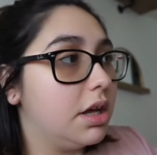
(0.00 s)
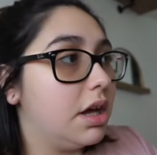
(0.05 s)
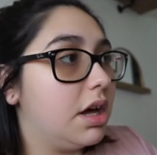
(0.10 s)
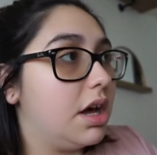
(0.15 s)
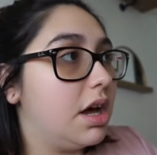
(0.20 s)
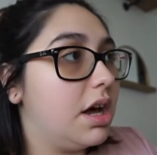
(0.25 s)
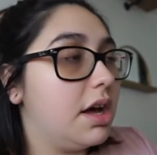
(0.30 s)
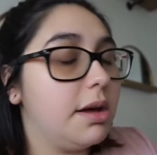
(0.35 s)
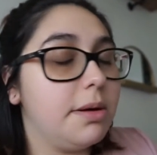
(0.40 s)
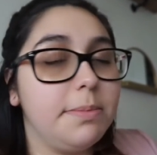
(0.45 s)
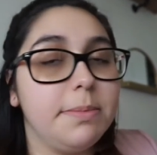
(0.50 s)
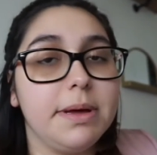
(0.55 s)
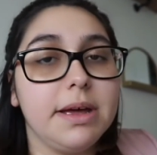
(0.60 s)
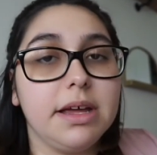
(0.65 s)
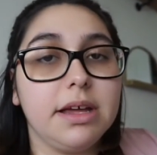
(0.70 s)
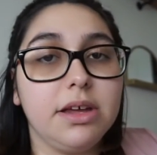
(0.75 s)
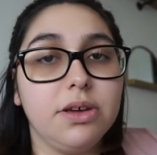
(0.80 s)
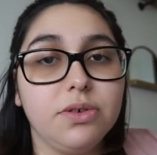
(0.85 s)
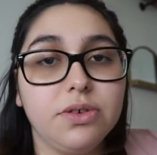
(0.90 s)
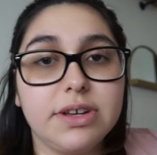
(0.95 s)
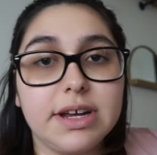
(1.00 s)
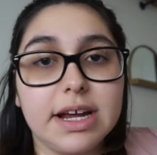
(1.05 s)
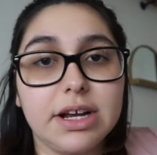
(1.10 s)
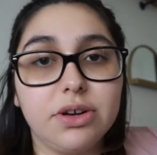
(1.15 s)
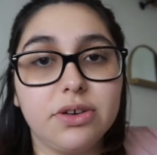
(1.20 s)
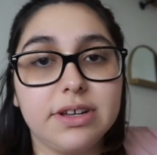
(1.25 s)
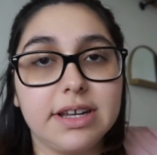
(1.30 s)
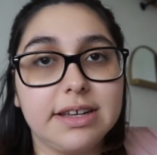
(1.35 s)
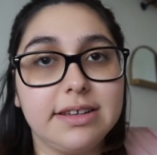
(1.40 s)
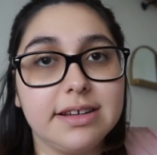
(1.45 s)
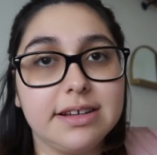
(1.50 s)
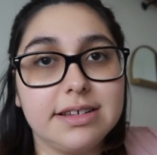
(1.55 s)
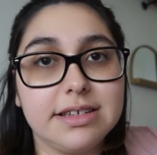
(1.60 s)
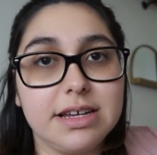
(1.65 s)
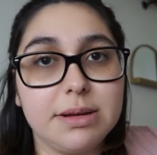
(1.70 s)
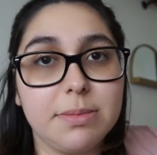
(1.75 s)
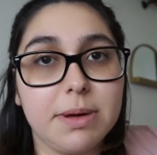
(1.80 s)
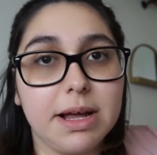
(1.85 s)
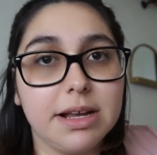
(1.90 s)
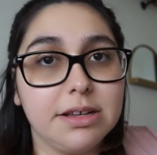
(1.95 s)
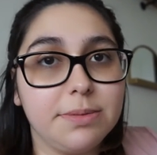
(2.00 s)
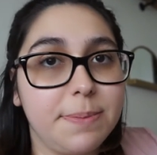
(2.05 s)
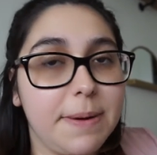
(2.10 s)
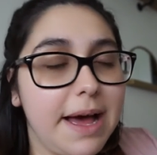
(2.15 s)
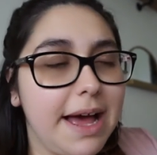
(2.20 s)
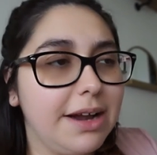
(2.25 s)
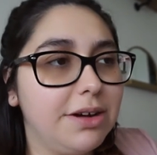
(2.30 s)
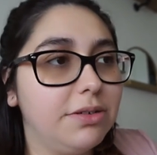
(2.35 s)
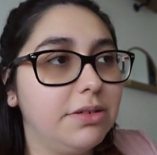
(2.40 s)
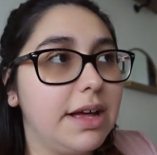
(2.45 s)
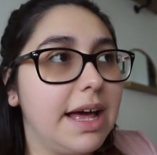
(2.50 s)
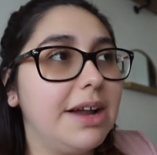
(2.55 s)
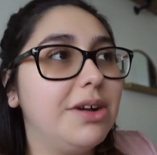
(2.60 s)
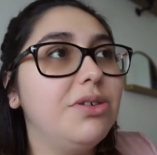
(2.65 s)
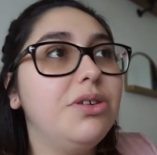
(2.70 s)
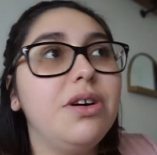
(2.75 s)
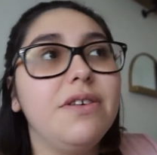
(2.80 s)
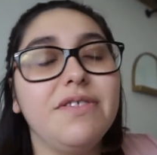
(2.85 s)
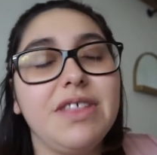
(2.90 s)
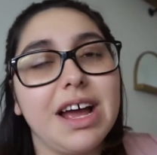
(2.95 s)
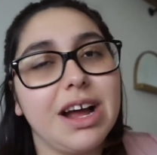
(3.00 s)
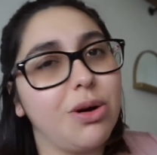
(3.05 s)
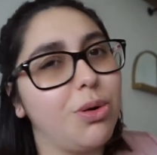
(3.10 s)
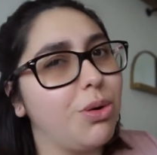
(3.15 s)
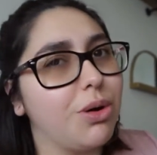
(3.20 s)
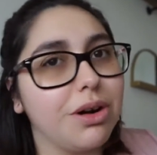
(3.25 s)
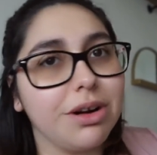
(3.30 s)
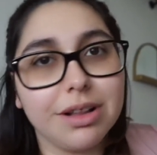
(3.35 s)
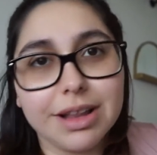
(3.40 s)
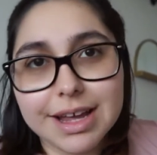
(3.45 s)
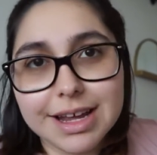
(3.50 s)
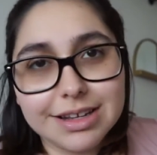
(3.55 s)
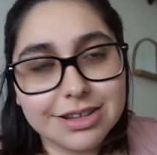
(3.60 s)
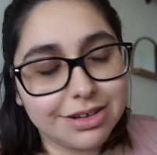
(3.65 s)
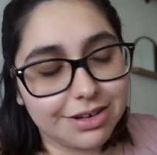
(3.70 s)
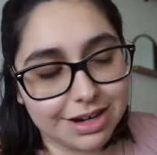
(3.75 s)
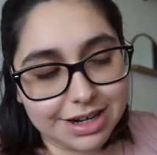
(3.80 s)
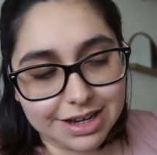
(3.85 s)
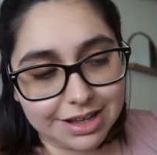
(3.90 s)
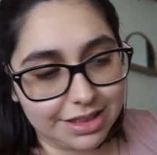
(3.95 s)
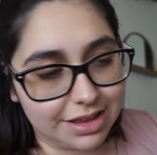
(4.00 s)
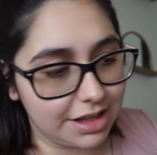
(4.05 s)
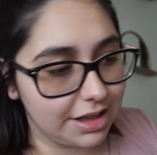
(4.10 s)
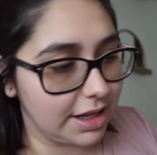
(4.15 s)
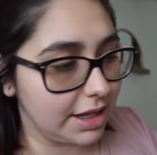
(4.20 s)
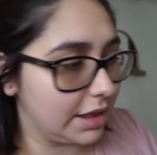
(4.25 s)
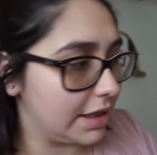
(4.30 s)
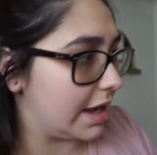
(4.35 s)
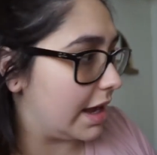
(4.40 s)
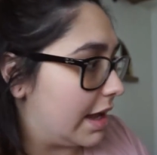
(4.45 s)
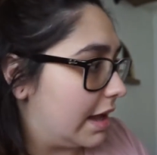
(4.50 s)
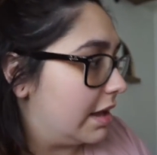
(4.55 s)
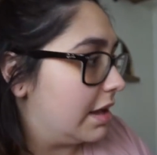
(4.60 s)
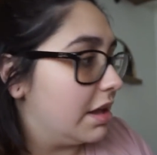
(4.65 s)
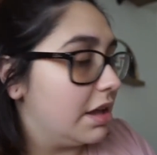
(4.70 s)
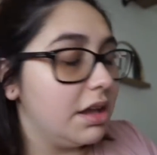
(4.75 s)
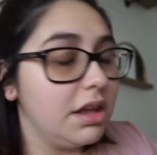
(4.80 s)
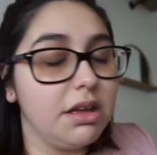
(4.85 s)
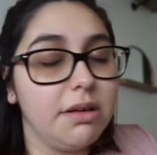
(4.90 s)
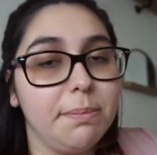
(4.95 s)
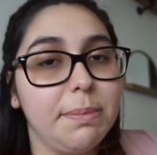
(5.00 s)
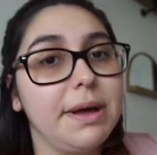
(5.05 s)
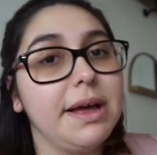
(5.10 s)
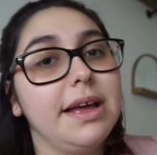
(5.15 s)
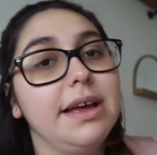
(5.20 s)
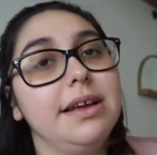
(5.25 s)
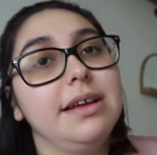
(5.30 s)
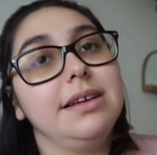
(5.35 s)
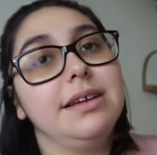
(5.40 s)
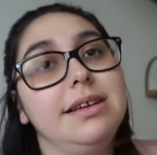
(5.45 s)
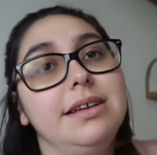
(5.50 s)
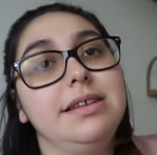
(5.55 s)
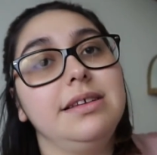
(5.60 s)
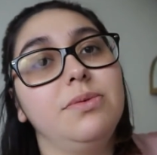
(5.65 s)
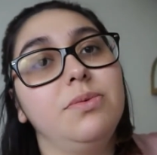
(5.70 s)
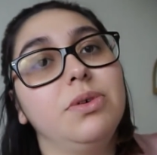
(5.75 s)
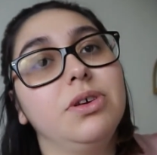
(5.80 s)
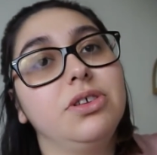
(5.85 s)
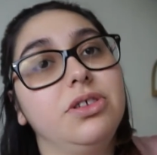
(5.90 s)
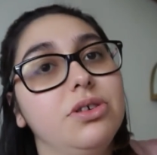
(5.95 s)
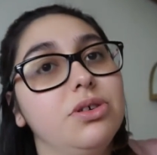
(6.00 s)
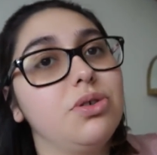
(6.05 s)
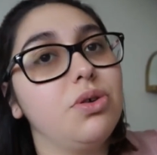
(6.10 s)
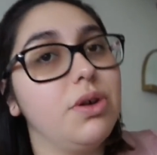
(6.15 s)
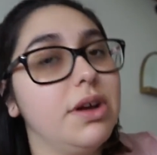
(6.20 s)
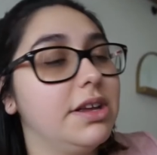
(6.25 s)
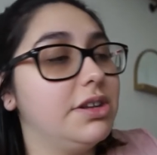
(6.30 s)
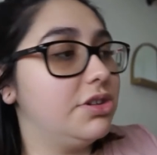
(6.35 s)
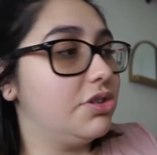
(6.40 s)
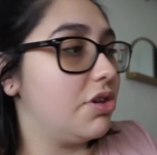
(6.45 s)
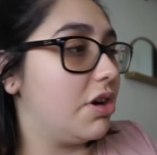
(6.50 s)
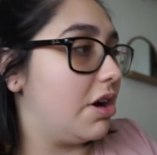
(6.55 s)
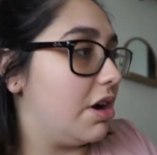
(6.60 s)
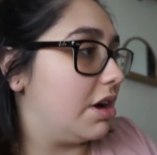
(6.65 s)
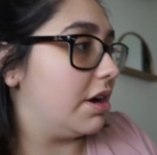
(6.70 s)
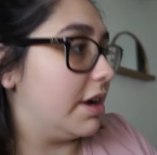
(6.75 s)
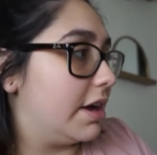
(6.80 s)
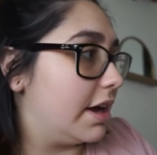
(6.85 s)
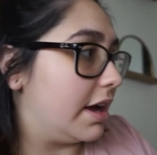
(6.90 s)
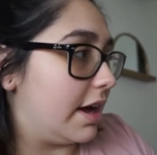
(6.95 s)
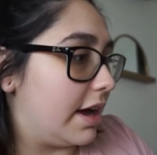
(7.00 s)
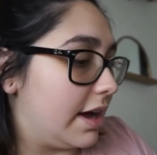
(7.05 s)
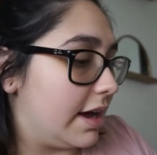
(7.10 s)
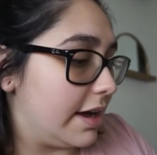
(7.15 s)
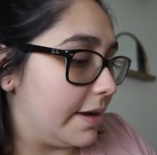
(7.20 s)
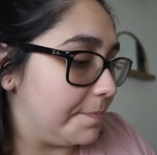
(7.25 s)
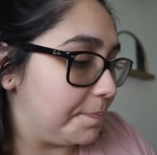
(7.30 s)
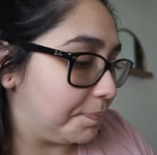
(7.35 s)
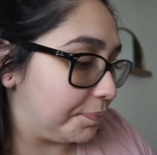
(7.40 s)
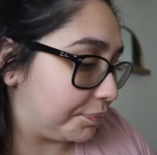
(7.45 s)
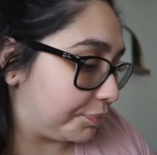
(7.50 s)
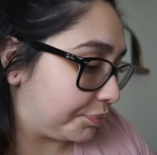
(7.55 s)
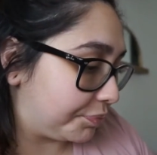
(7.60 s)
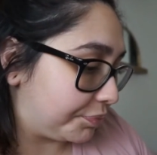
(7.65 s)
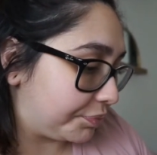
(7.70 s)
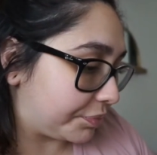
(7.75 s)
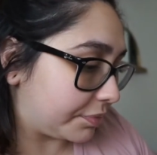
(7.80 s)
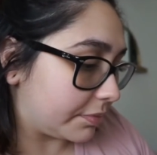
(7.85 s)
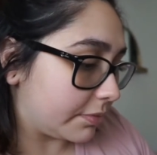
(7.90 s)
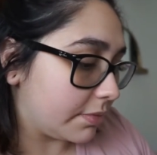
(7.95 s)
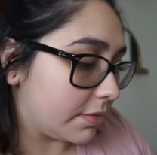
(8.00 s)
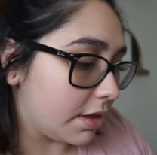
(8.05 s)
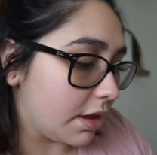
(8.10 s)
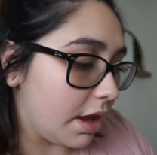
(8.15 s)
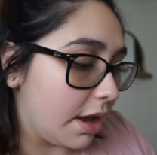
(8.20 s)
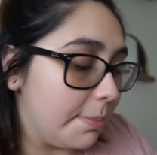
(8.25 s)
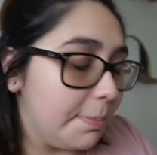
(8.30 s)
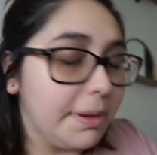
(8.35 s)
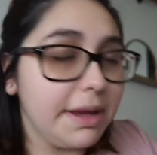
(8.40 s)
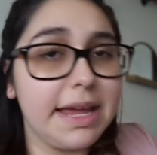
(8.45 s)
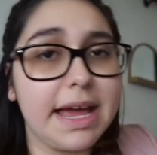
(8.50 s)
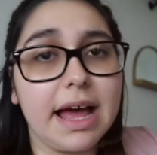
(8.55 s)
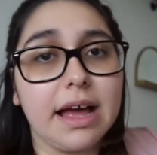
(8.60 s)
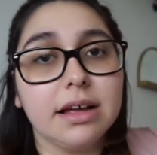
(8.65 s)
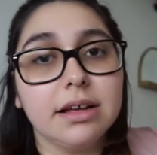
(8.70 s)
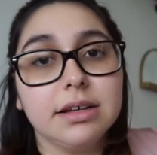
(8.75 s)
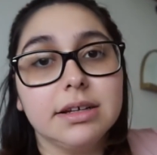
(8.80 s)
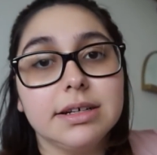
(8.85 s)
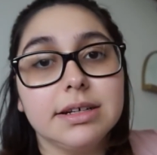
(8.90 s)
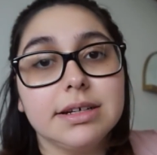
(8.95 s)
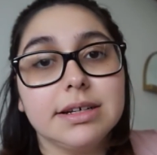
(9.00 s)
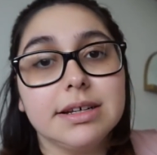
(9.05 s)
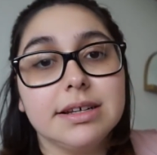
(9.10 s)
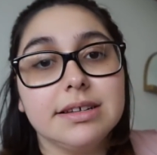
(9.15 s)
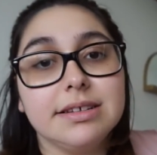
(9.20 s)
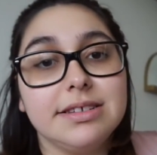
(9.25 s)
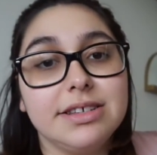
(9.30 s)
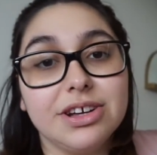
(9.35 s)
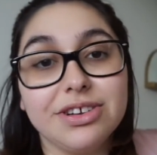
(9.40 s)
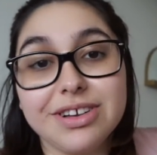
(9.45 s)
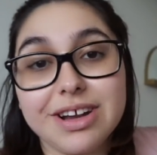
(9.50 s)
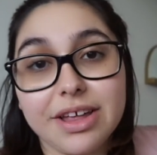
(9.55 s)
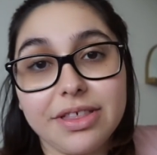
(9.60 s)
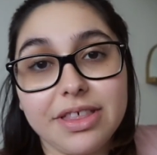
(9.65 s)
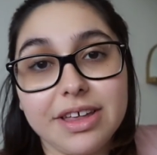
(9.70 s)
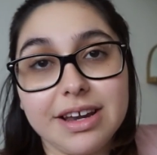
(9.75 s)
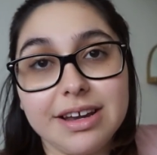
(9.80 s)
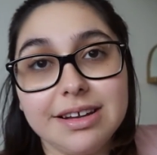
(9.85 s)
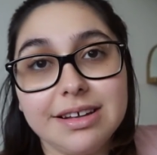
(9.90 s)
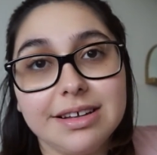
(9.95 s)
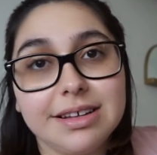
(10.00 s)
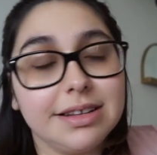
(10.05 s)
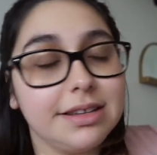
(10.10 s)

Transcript: Um, he was diagnosed at sixteen months, but I don't, I don't know if that correlates or anything like that, but he, we're still going strong. Um, but yeah. Still nothing.